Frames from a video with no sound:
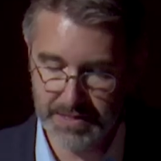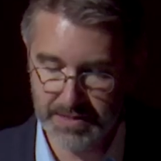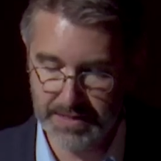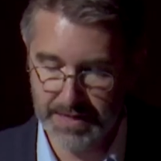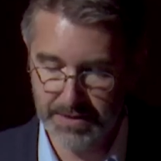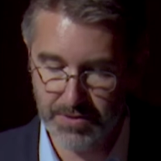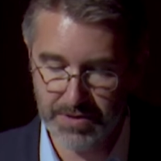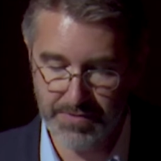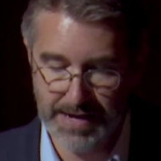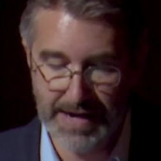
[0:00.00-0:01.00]
to get
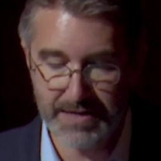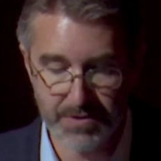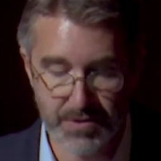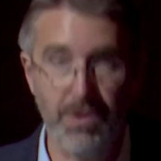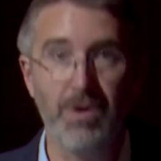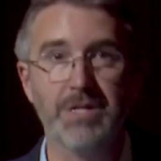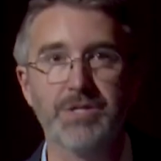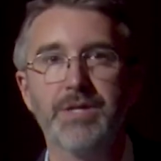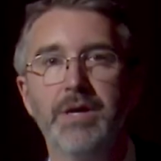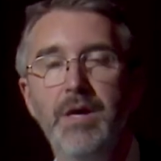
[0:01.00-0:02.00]
nuclear reactors
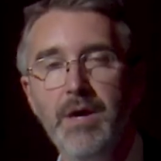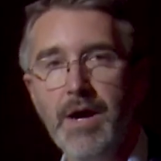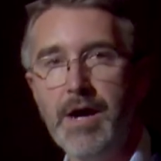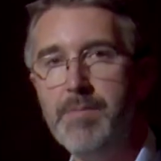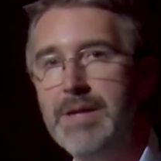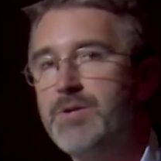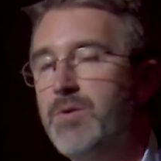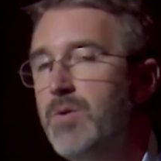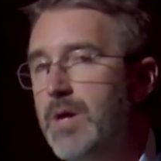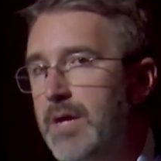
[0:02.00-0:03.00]
launched? And
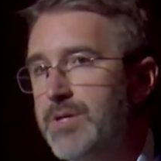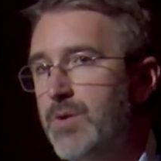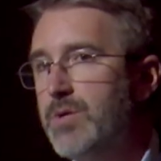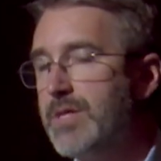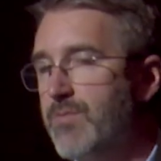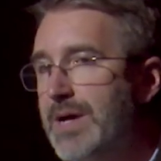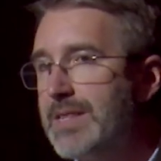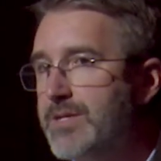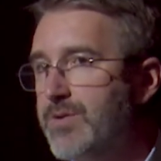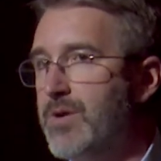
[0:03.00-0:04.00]
so certainly the
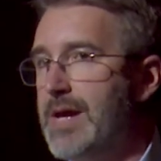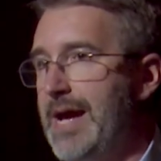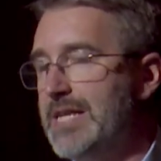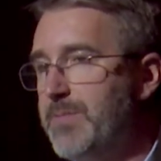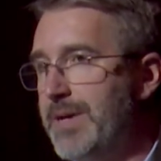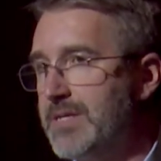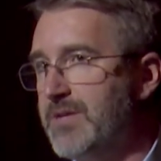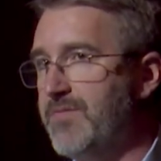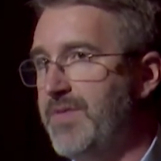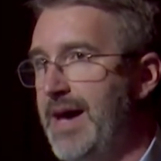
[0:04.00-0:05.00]
regulatory aspects
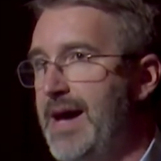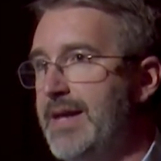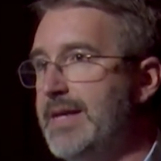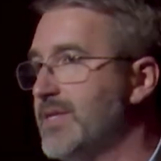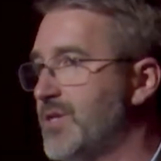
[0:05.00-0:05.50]
of that is